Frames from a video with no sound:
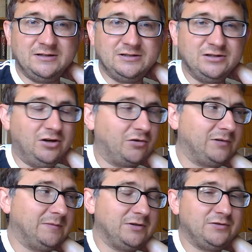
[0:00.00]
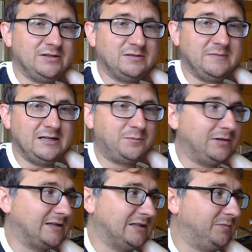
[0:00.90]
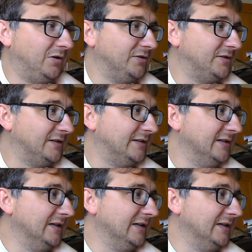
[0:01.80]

does not agree with Theresa May's Brexit policy.